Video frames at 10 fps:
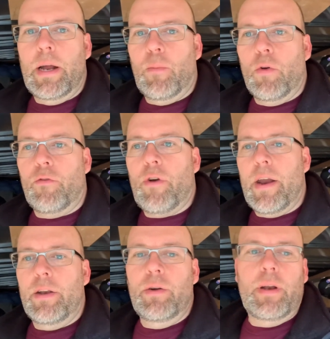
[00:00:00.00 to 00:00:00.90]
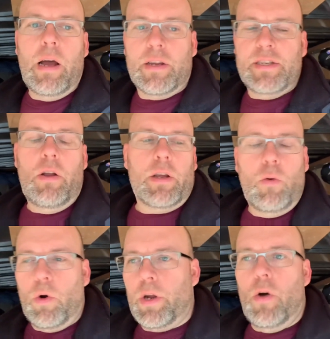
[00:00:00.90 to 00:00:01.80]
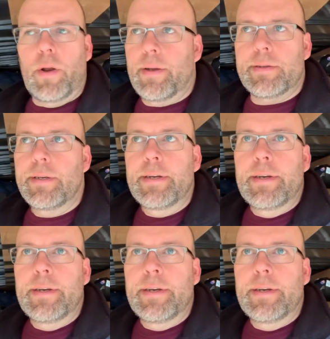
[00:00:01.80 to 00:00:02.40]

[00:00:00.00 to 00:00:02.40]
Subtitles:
I'm going to try to do it because all I can work on it is